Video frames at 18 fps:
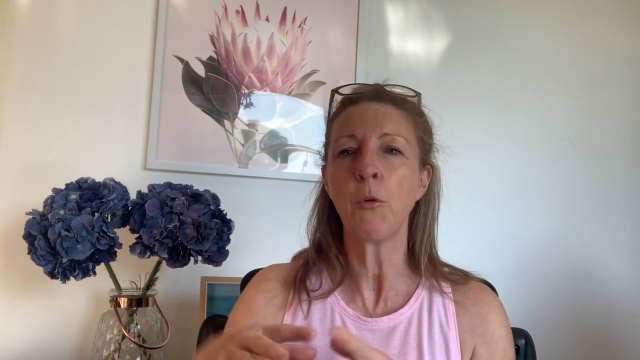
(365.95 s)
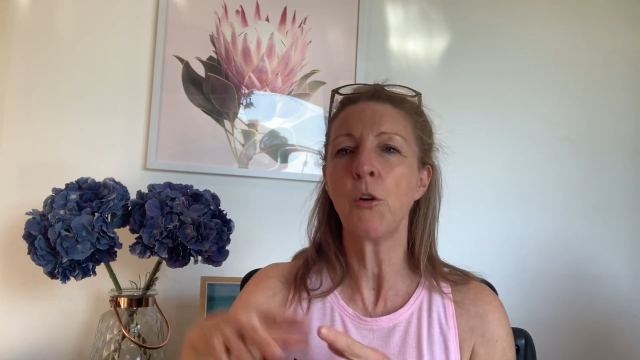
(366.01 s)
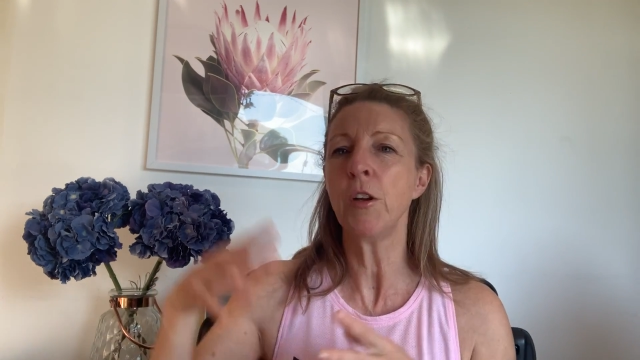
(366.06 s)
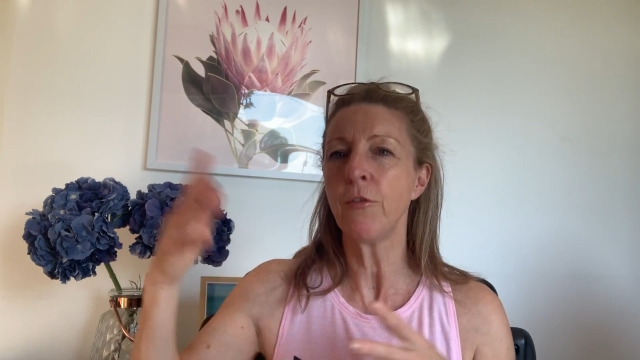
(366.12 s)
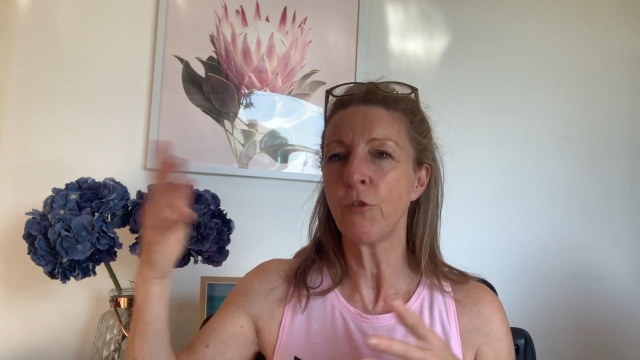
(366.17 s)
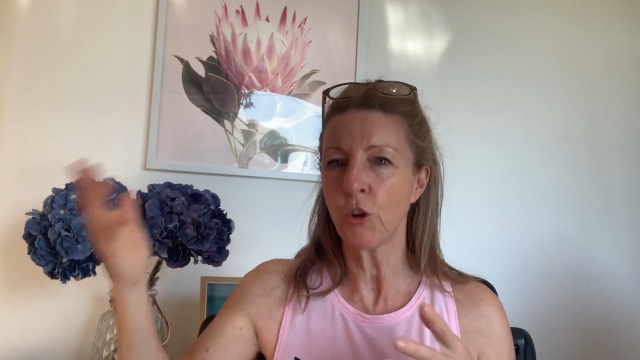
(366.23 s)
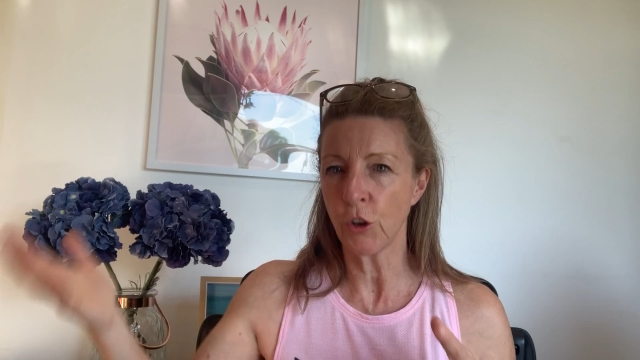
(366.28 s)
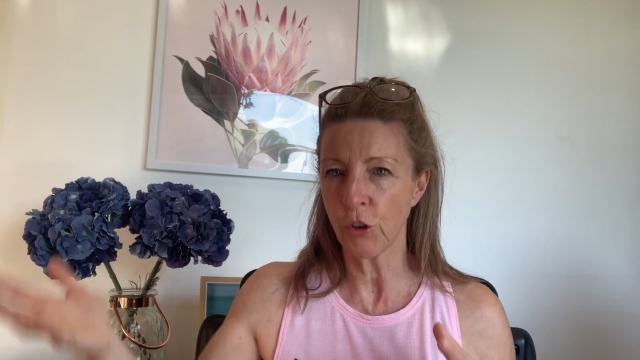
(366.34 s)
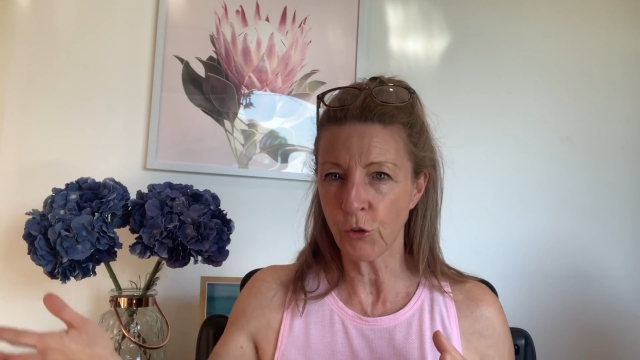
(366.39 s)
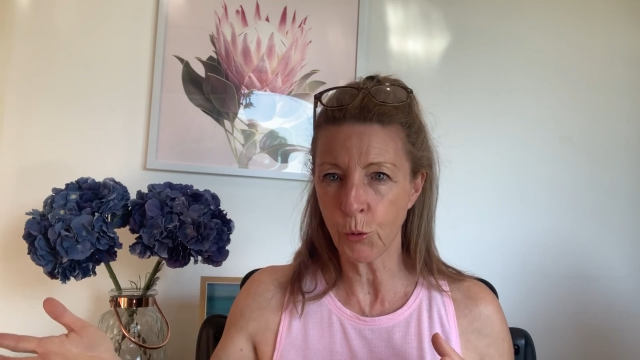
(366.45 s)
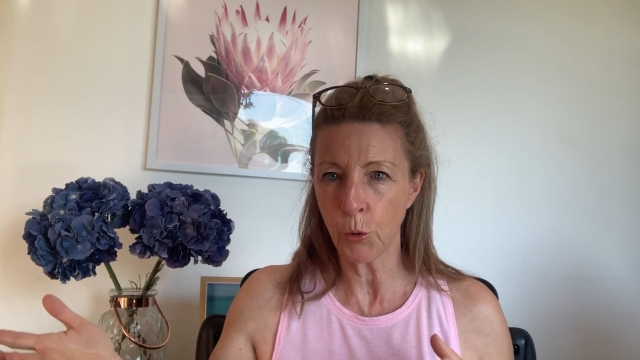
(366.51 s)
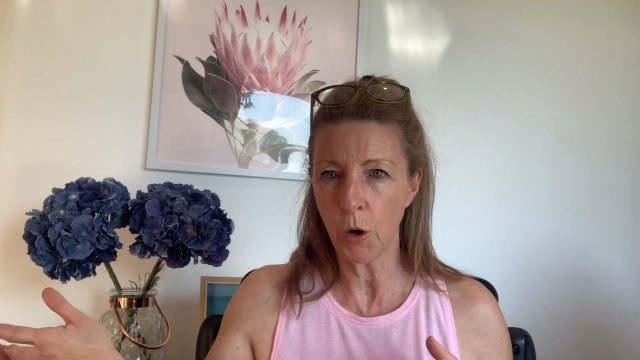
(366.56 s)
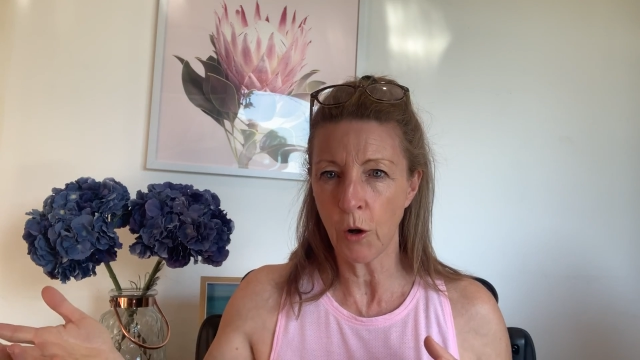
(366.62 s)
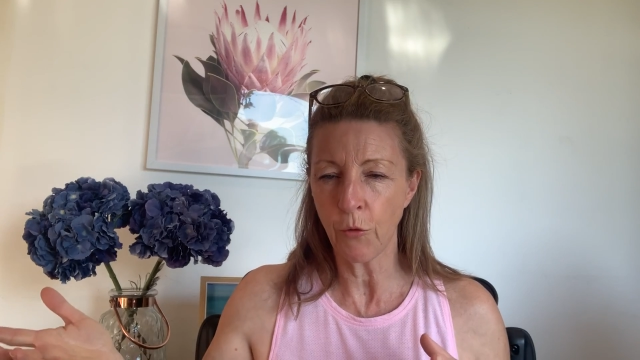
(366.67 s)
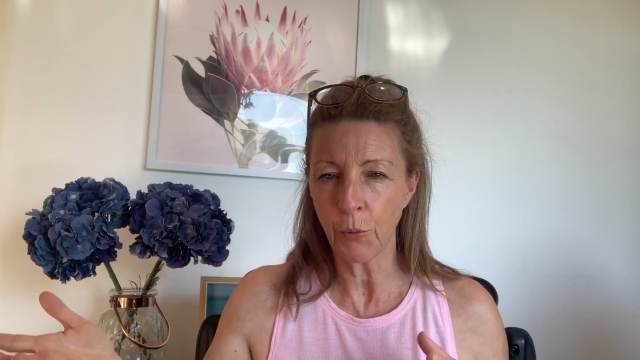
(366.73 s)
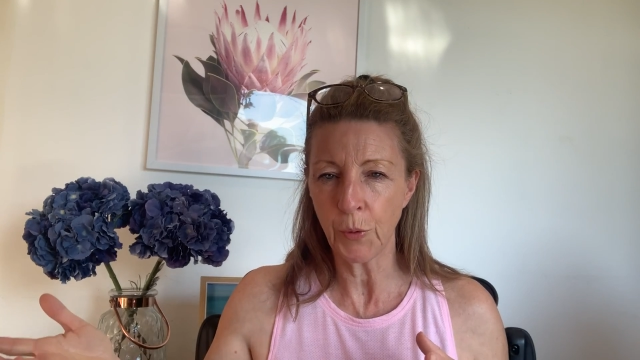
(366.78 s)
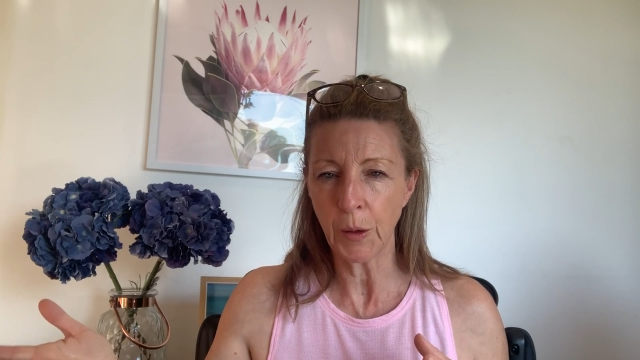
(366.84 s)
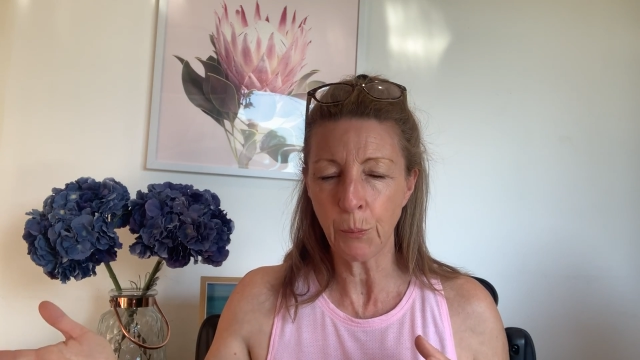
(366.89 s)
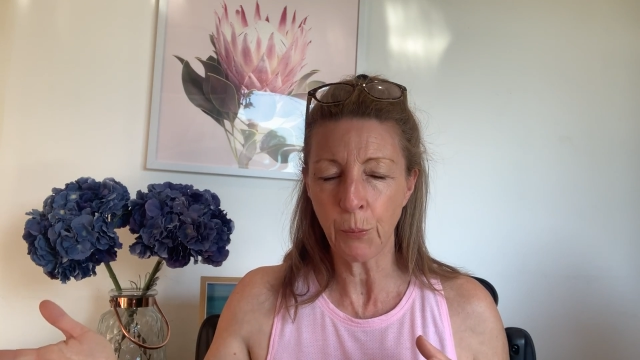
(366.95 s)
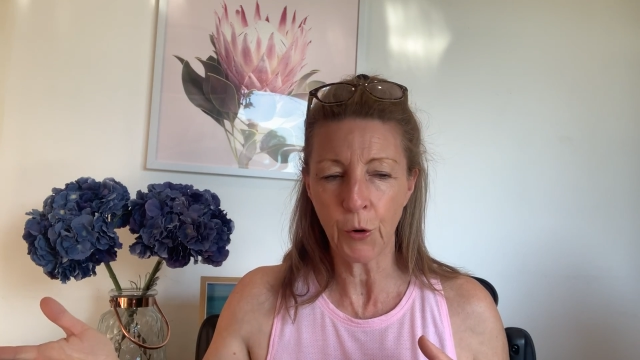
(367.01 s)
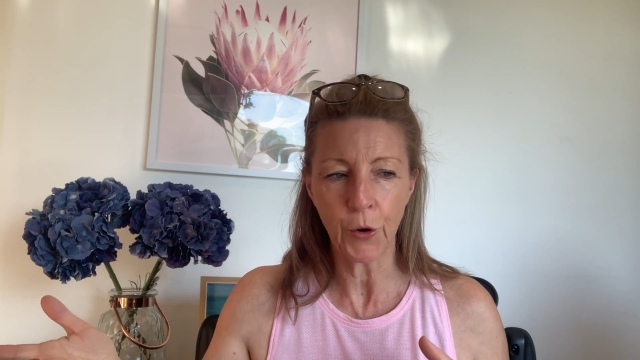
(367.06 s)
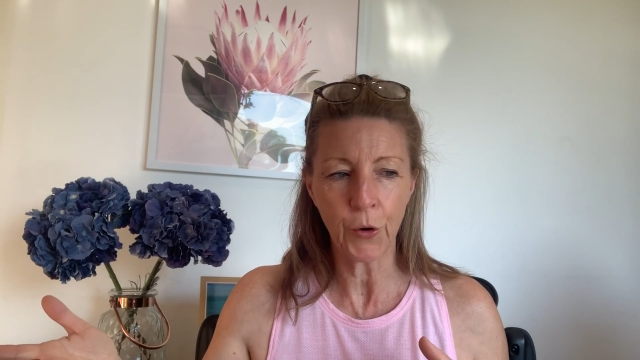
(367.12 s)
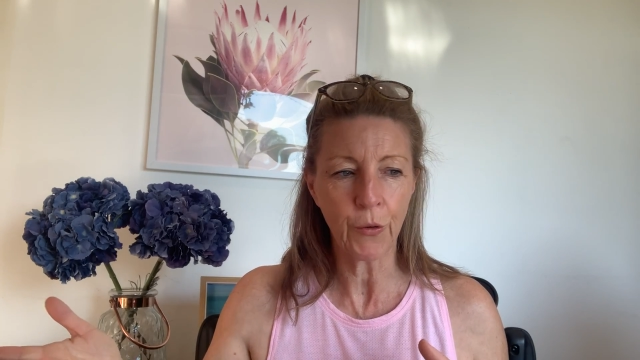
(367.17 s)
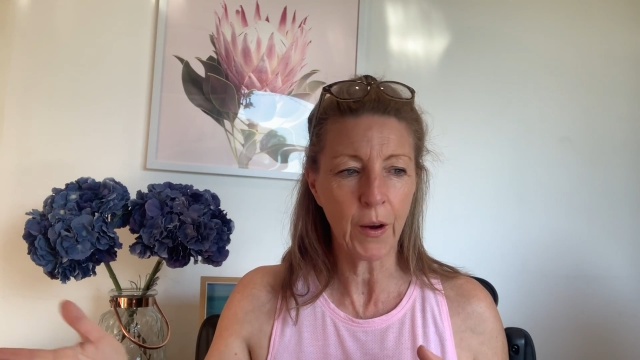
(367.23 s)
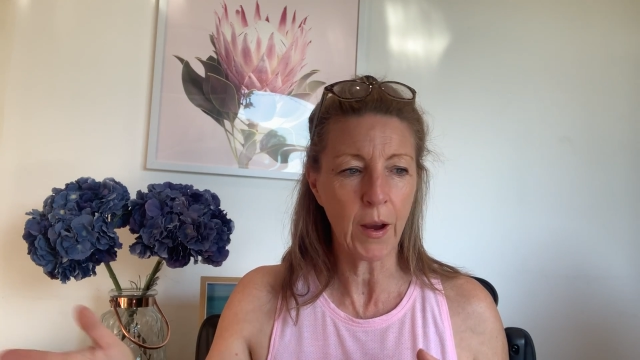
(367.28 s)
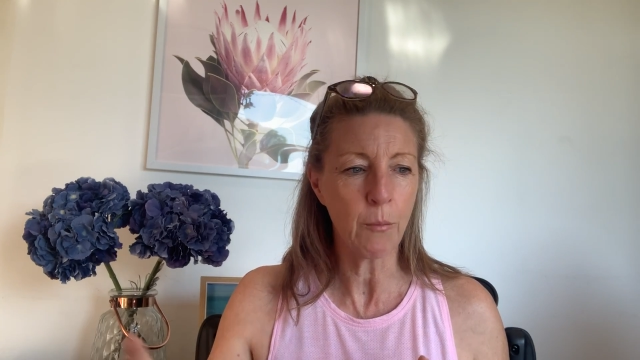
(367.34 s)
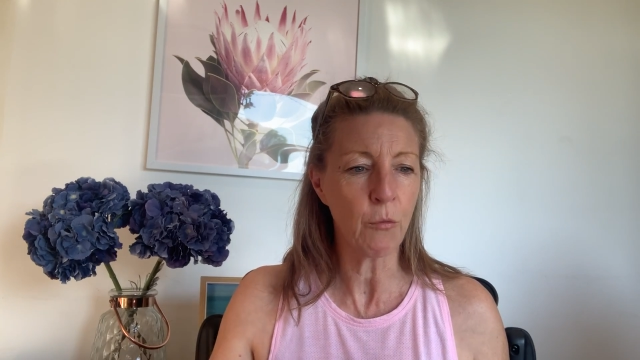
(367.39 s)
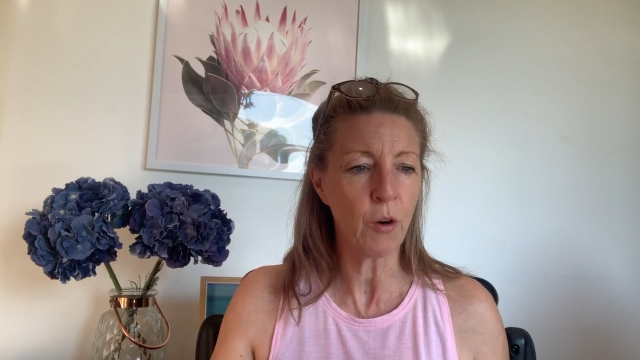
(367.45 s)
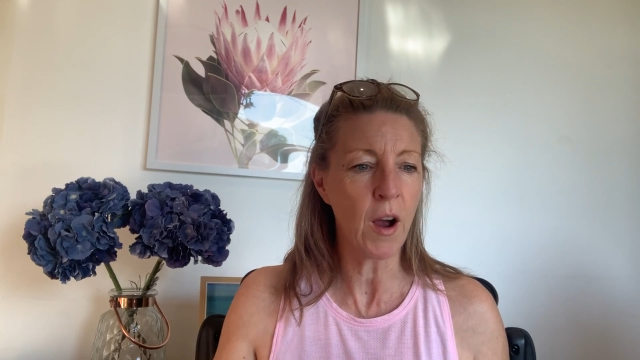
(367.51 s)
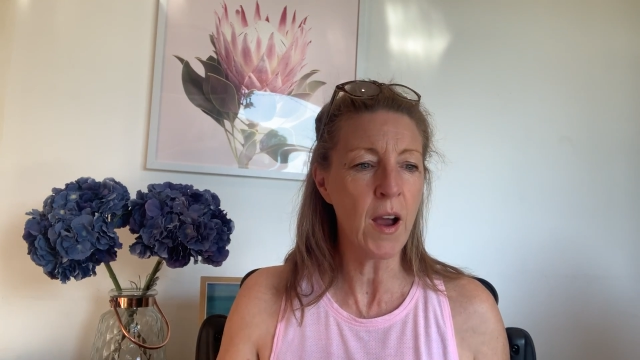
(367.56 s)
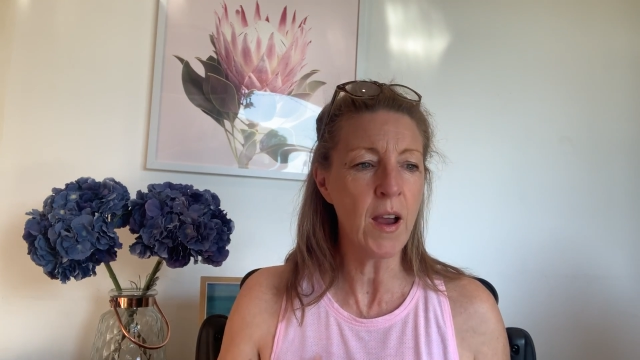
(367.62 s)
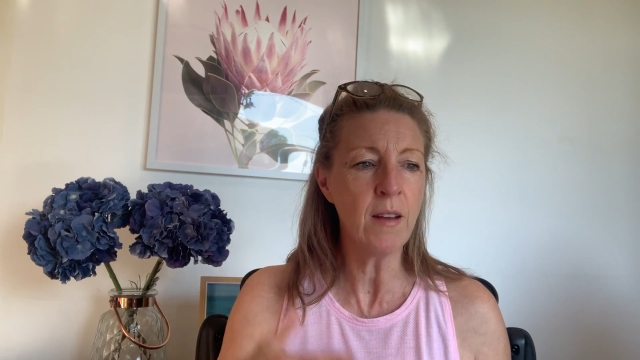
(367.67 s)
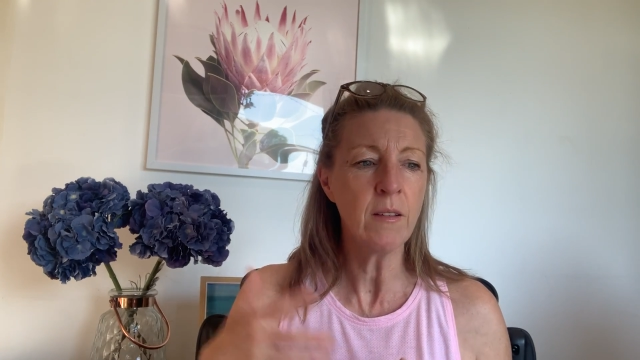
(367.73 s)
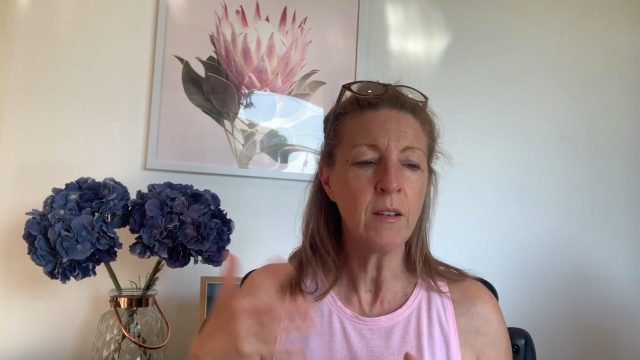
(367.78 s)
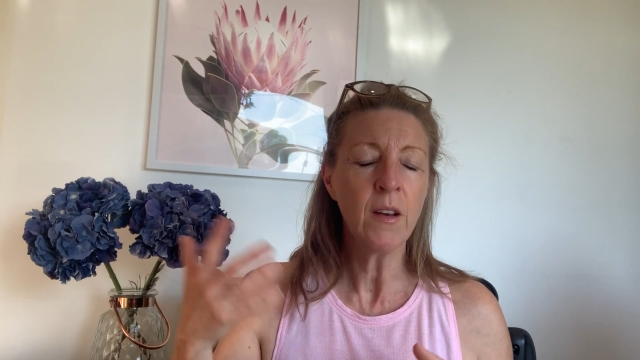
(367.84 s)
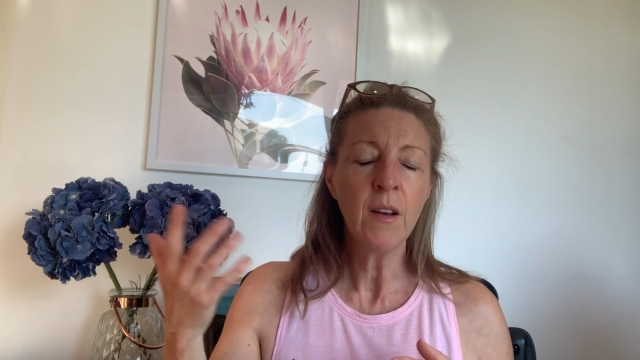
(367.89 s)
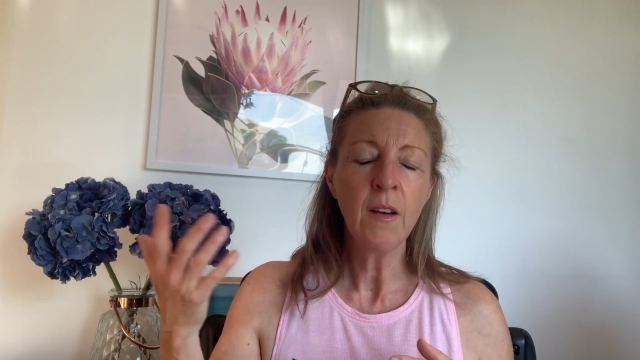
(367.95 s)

or you've got 12-week program, right?